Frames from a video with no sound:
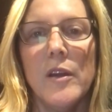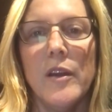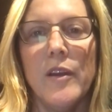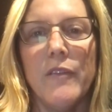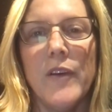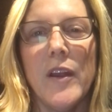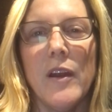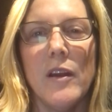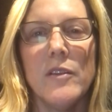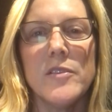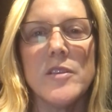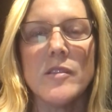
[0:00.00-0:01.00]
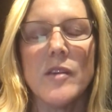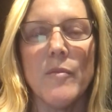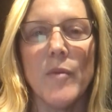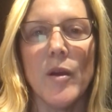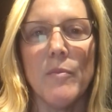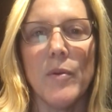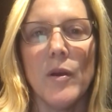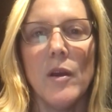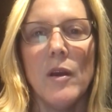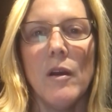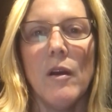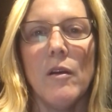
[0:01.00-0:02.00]
If I had to sum up
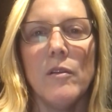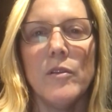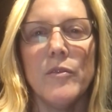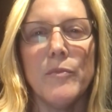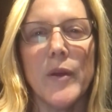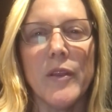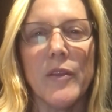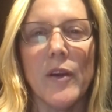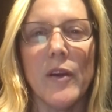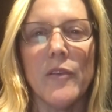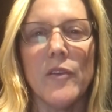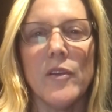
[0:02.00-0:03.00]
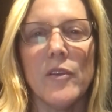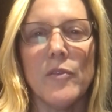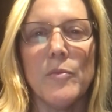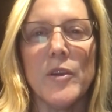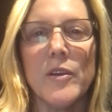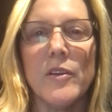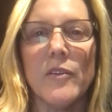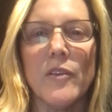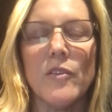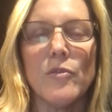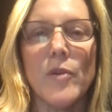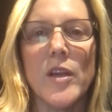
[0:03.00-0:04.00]
all of my thoughts and
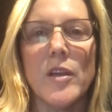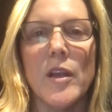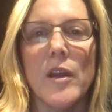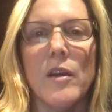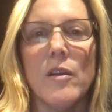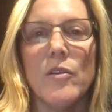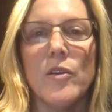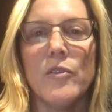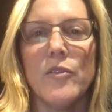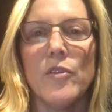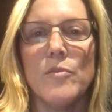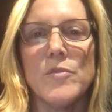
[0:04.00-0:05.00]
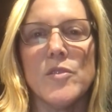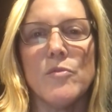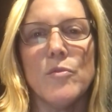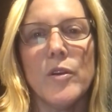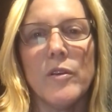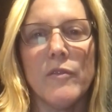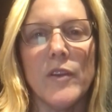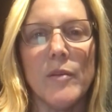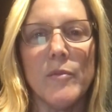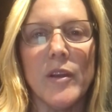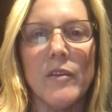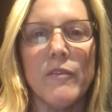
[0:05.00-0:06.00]
experiences right now in terms of work,
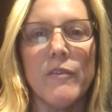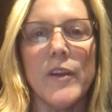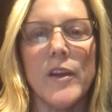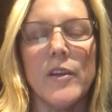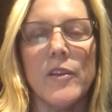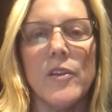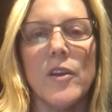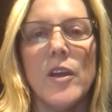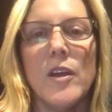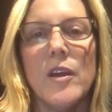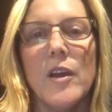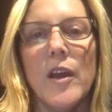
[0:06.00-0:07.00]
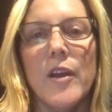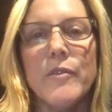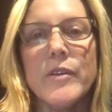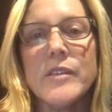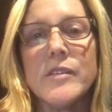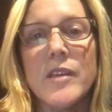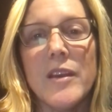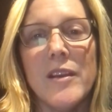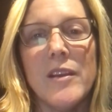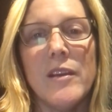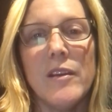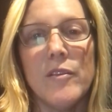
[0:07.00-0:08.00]
family, and faith, I would
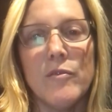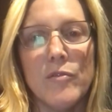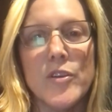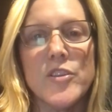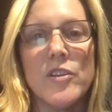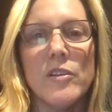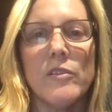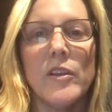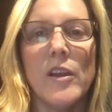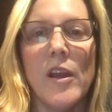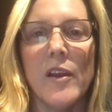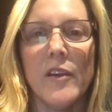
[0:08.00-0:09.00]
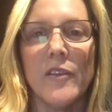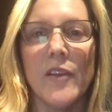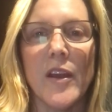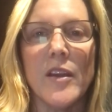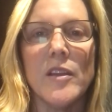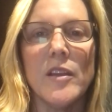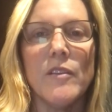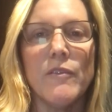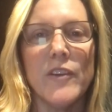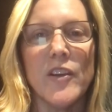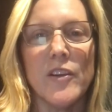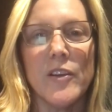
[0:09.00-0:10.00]
say, unfortunately, anxiety,
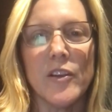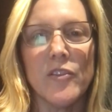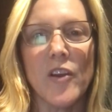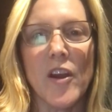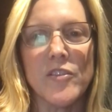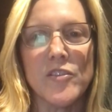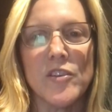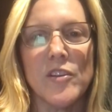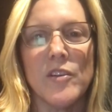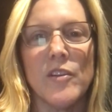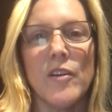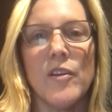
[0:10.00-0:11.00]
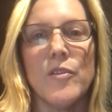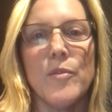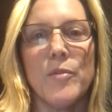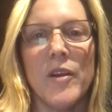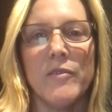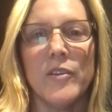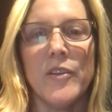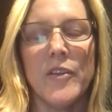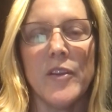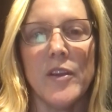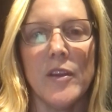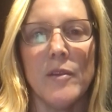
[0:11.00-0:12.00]
fear, and exhaustion are the prevalent
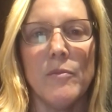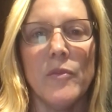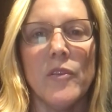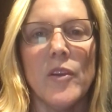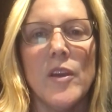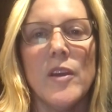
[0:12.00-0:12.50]
themes.